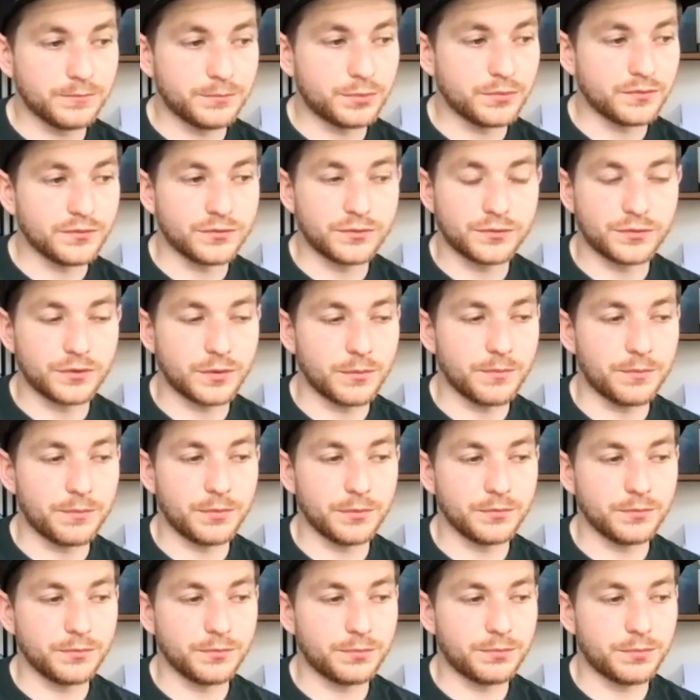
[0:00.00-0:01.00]
from
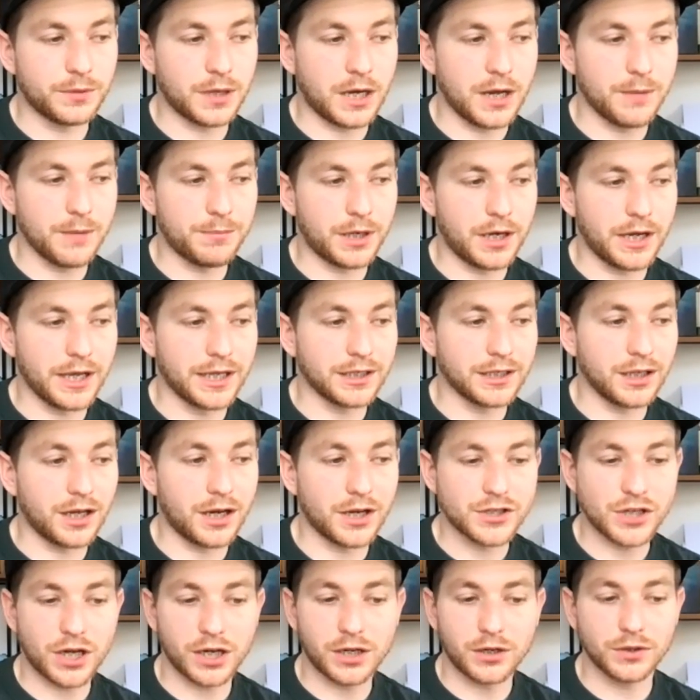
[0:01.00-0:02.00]
by, by and
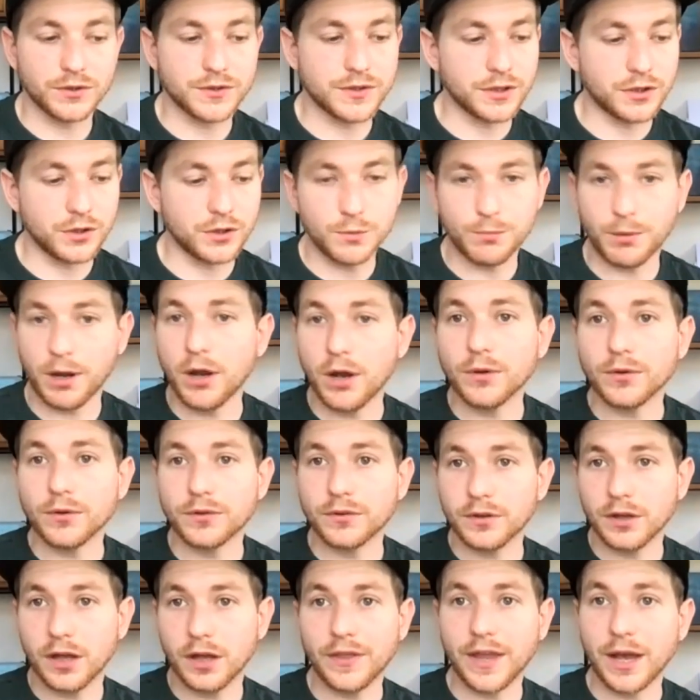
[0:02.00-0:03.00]
large I got to do
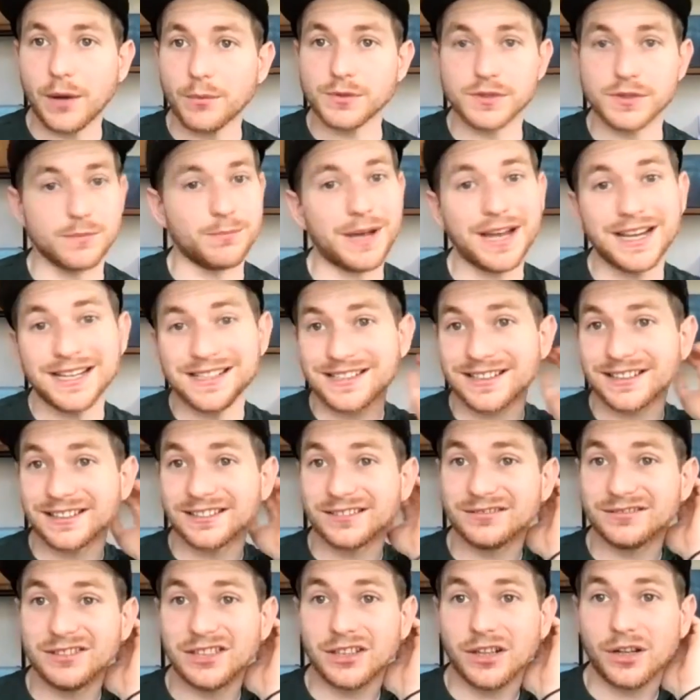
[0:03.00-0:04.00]
both, and that was amazing,
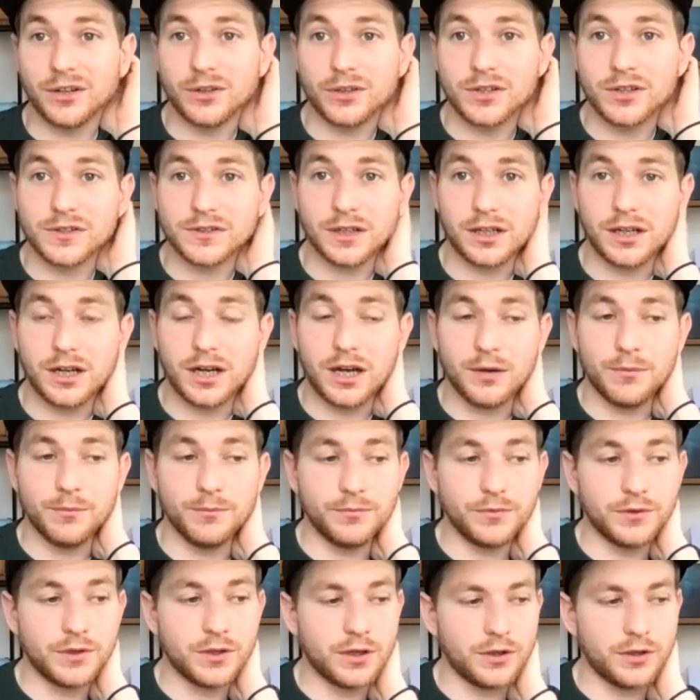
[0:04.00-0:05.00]
you know, because
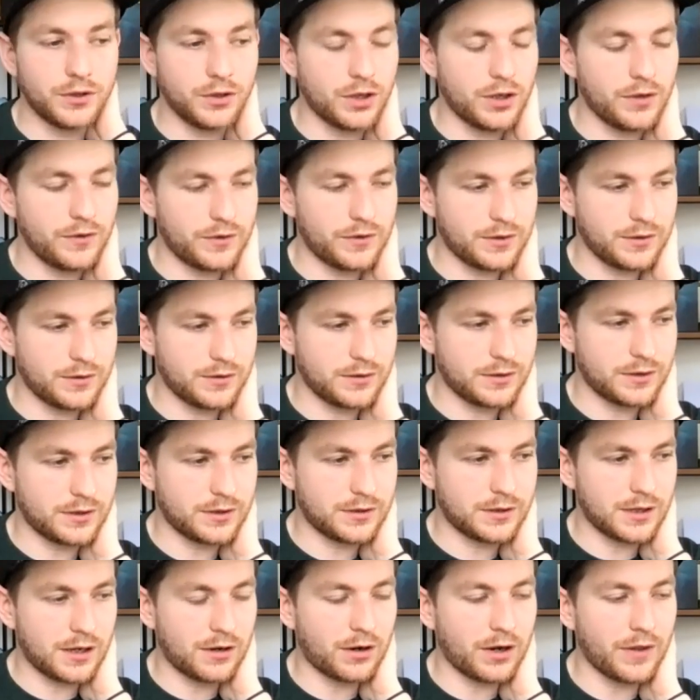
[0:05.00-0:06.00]

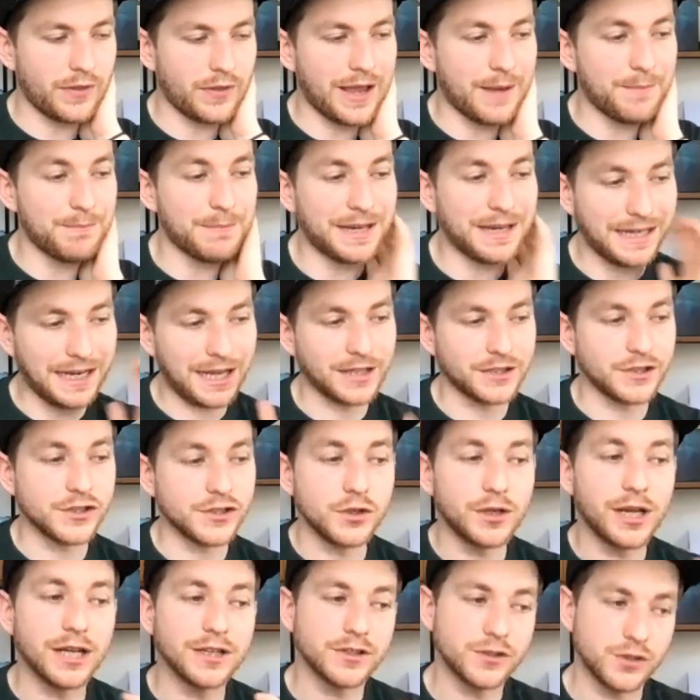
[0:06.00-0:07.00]
there aren't that many actors
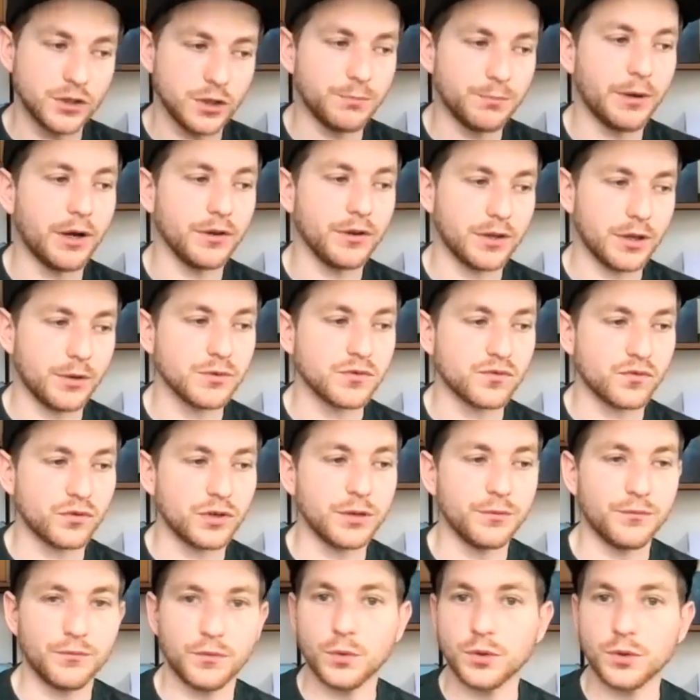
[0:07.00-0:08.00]
who get to do both. I was
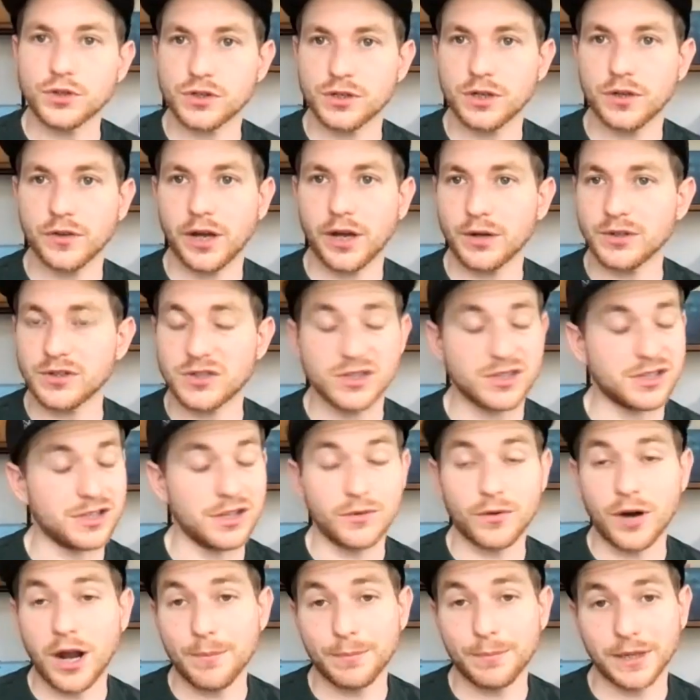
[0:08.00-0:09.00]
really fortunate. I was just in
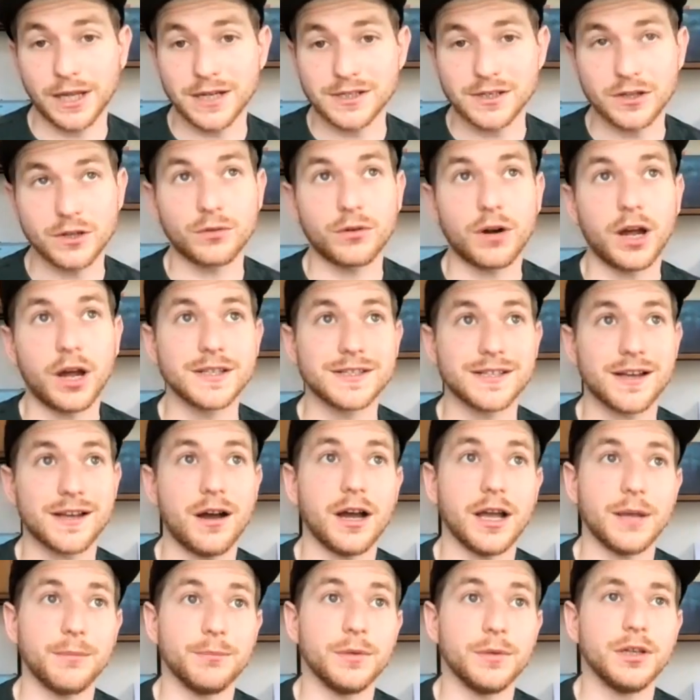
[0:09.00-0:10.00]
the right place at the right
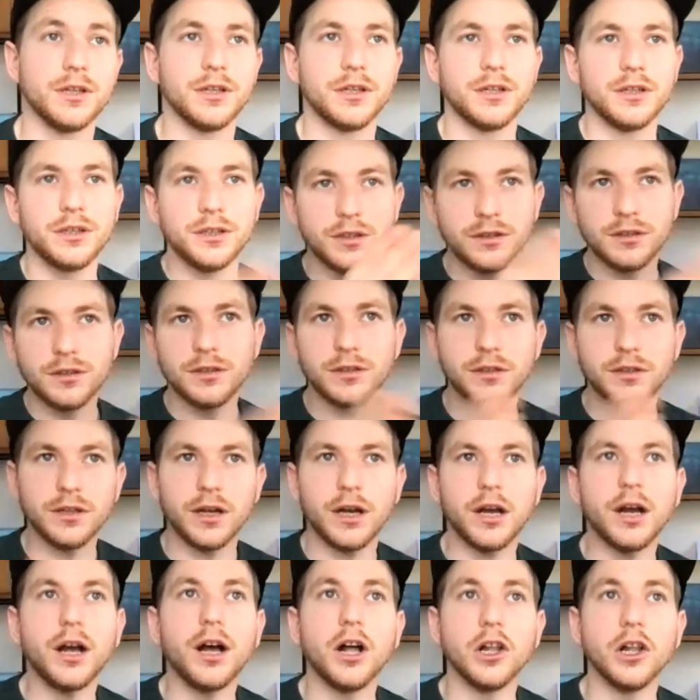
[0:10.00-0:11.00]
time,
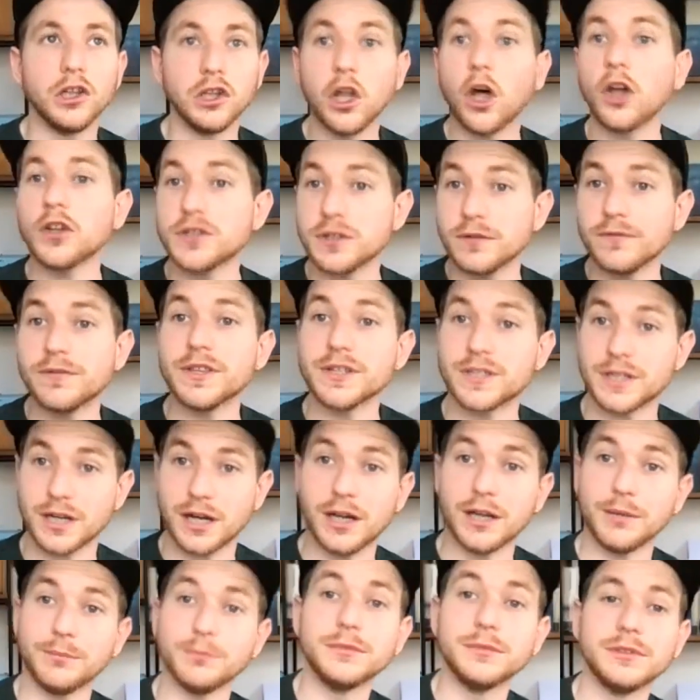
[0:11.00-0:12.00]
a lot of the
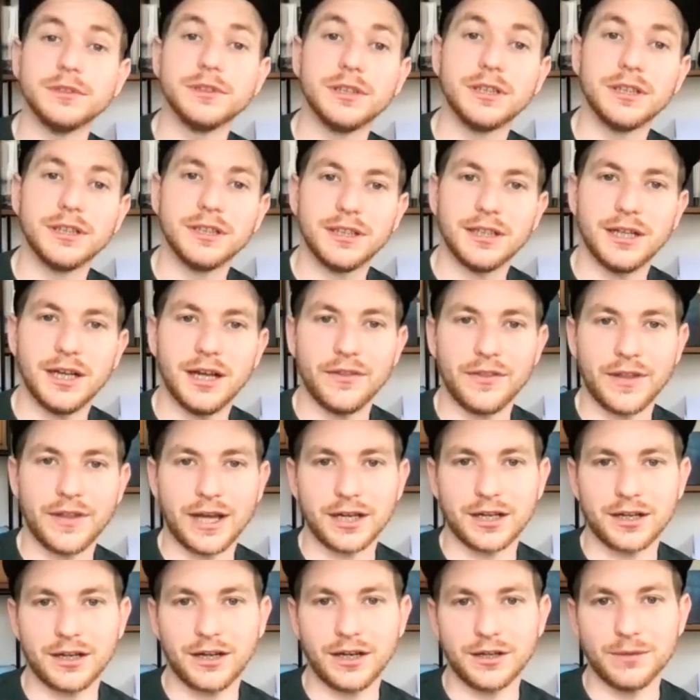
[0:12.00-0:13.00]
time. Yeah, and
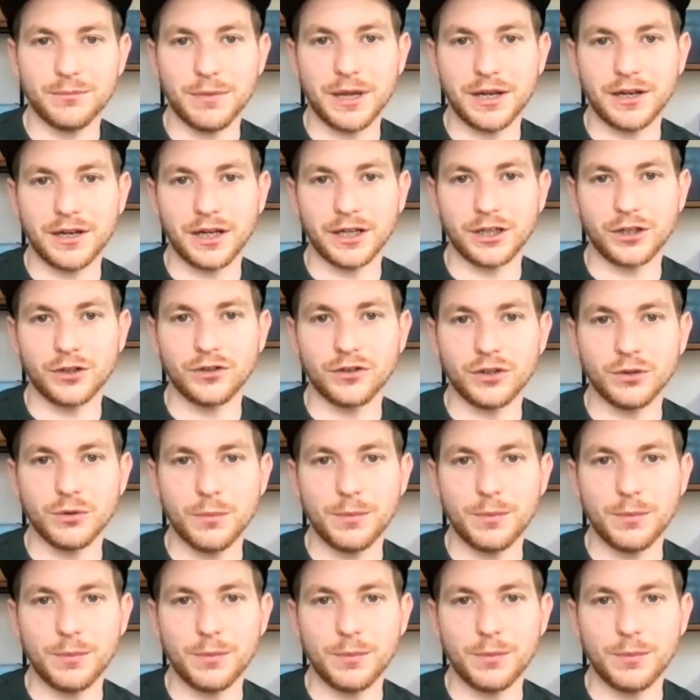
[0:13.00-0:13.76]
that kind of, I could do a